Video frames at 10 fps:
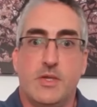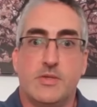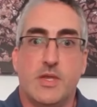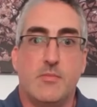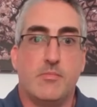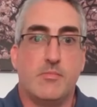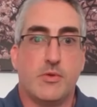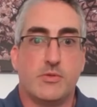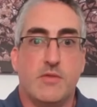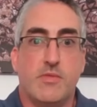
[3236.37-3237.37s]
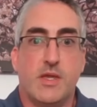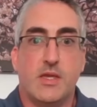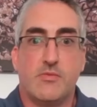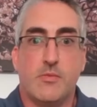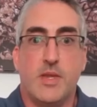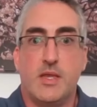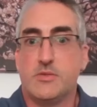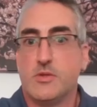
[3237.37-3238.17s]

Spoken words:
only see positive things from here.